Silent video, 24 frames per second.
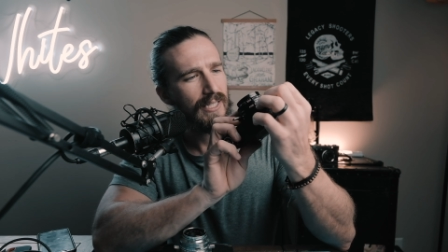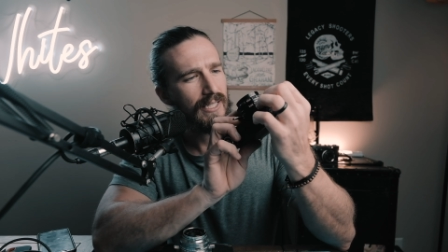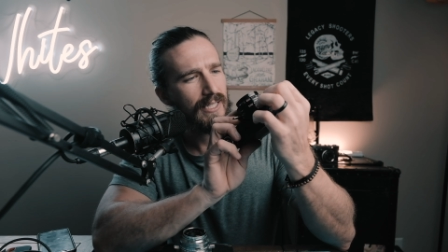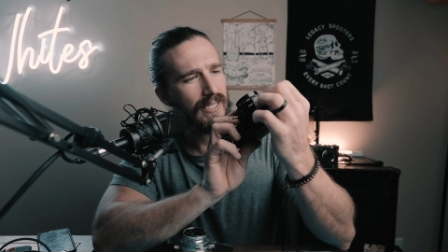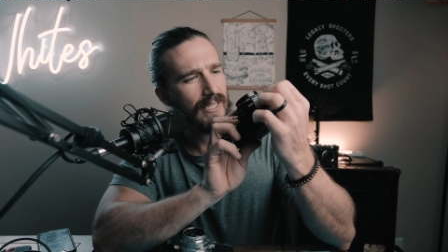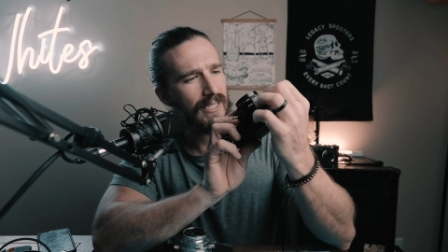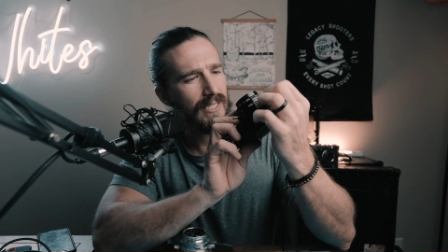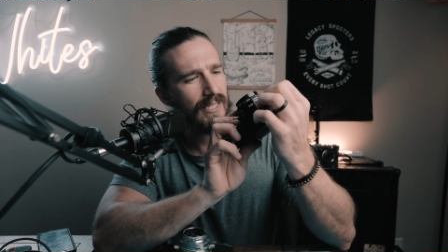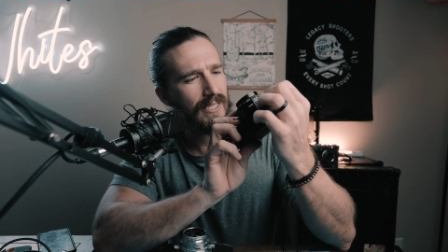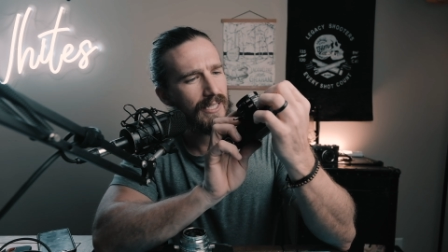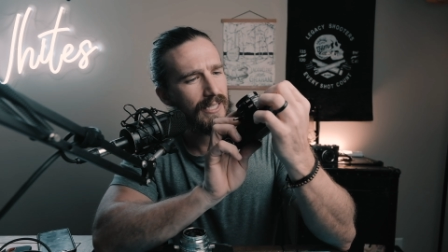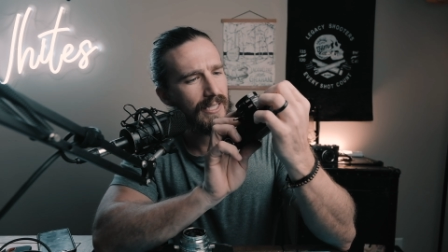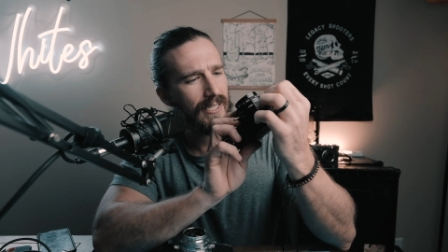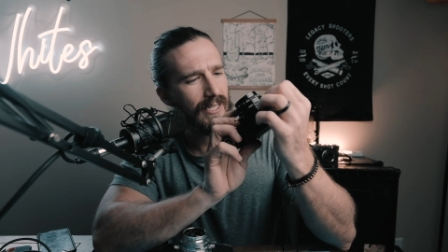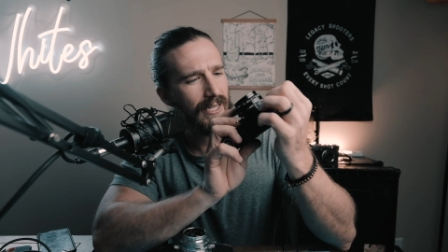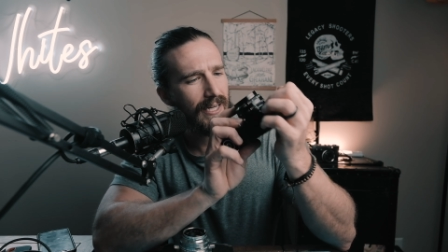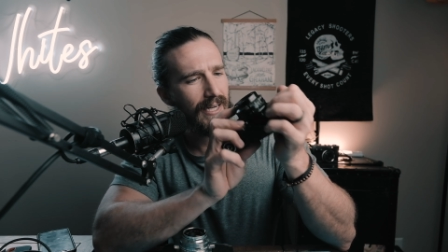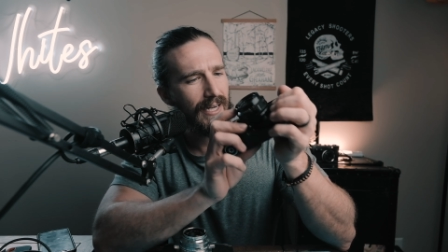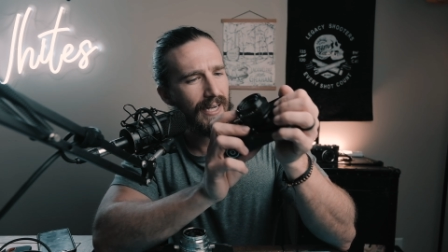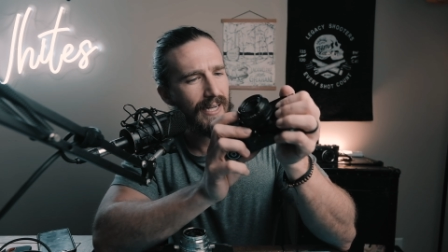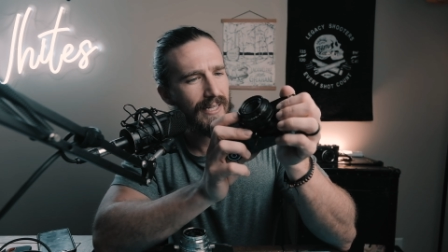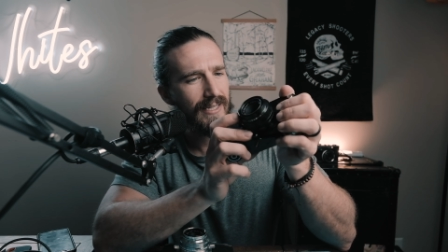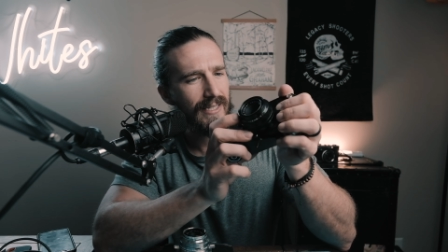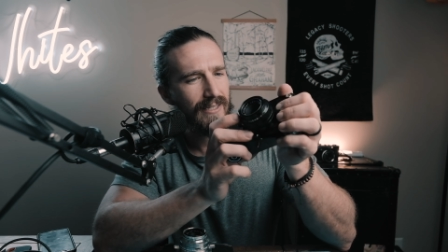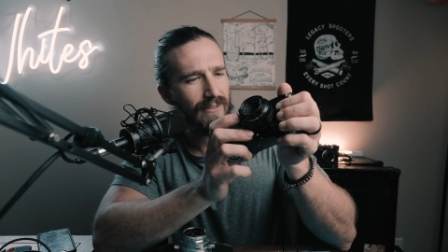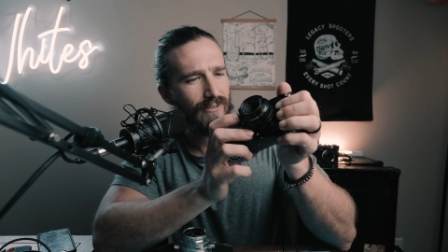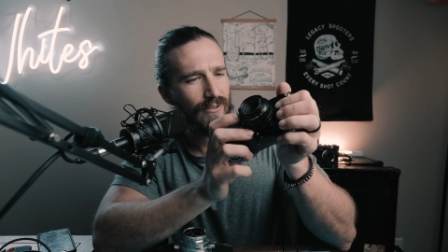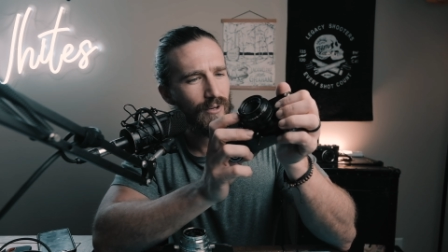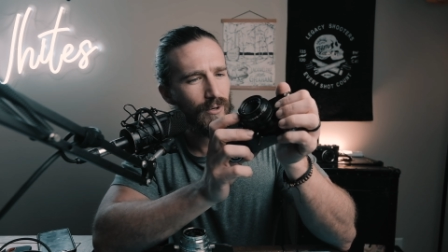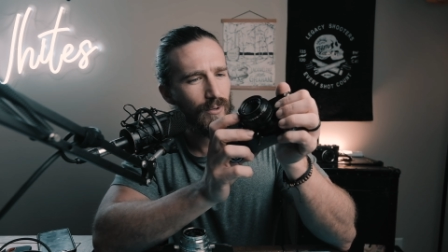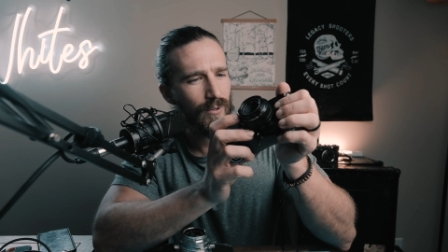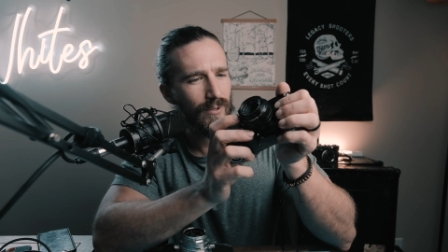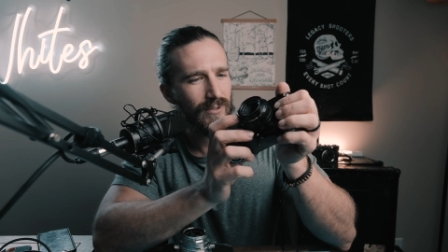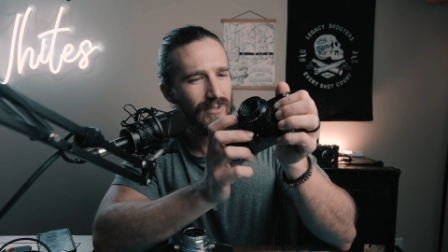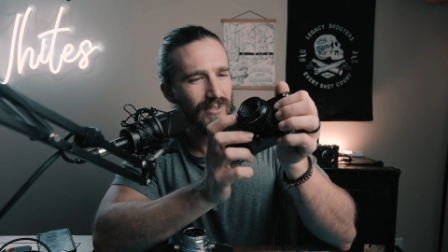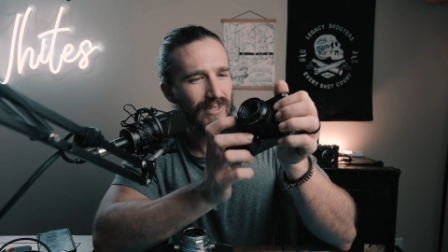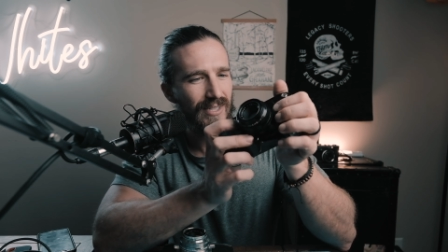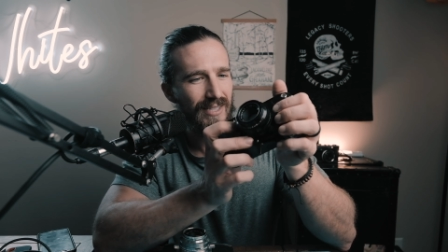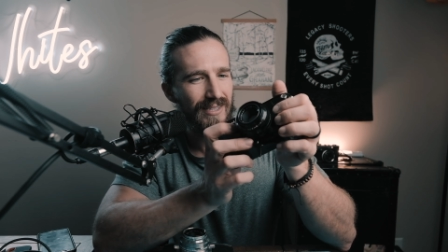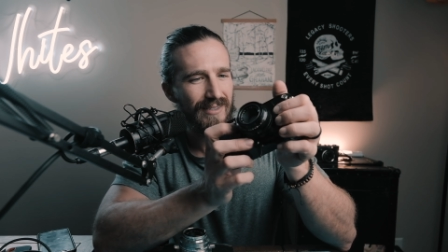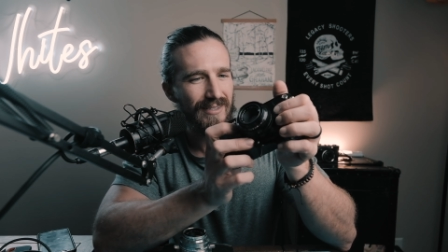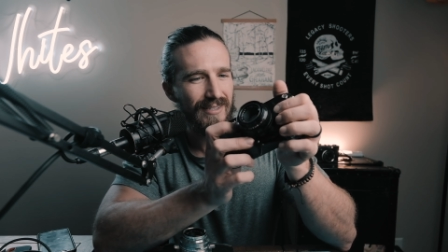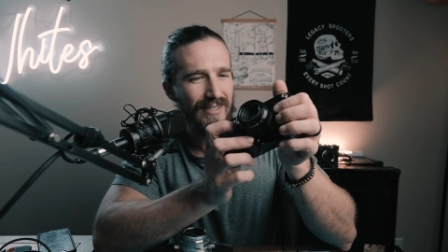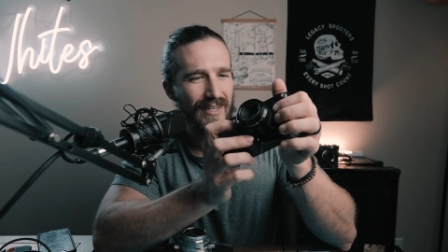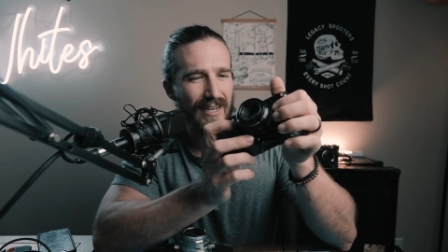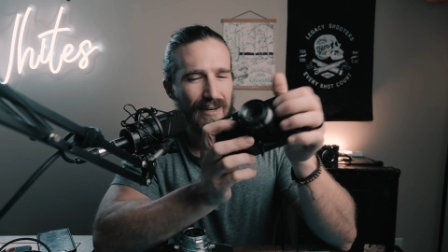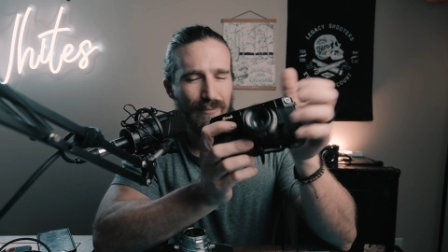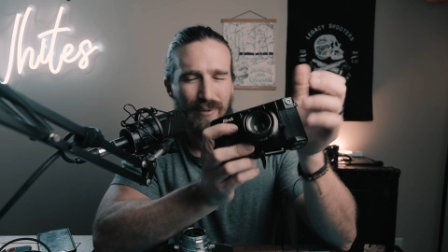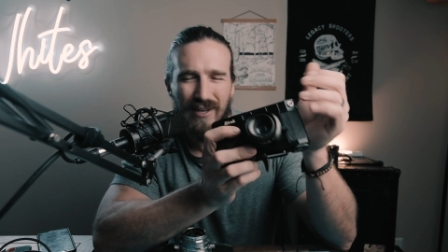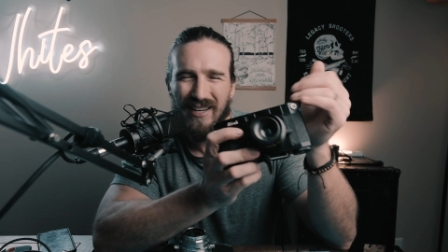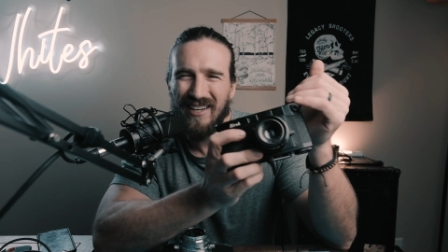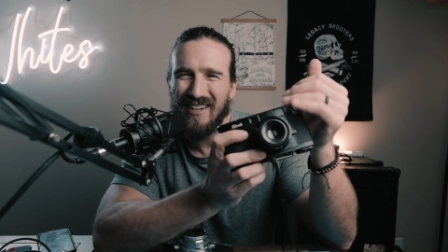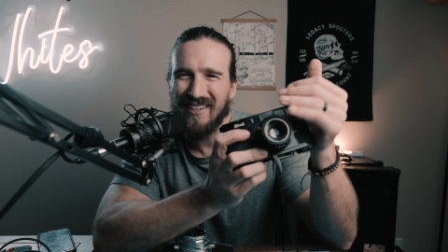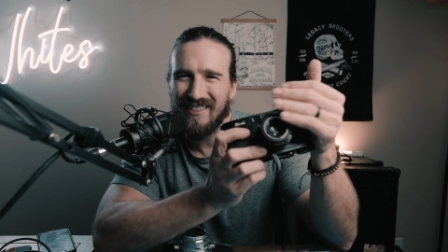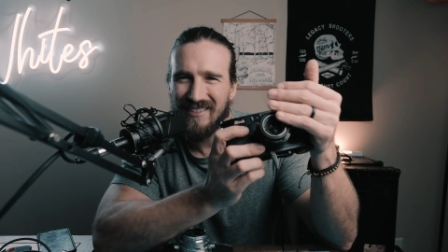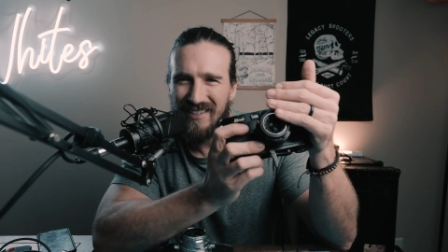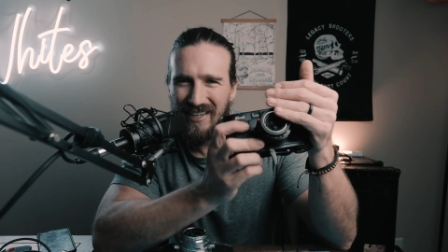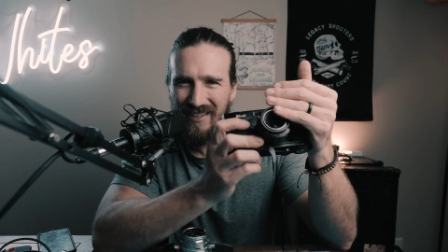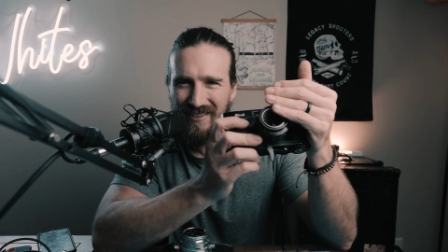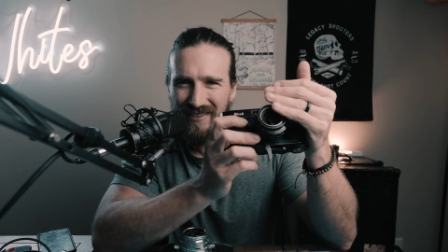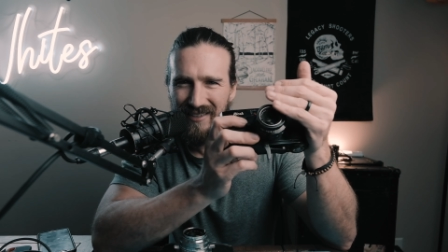And then, of course, inside, because that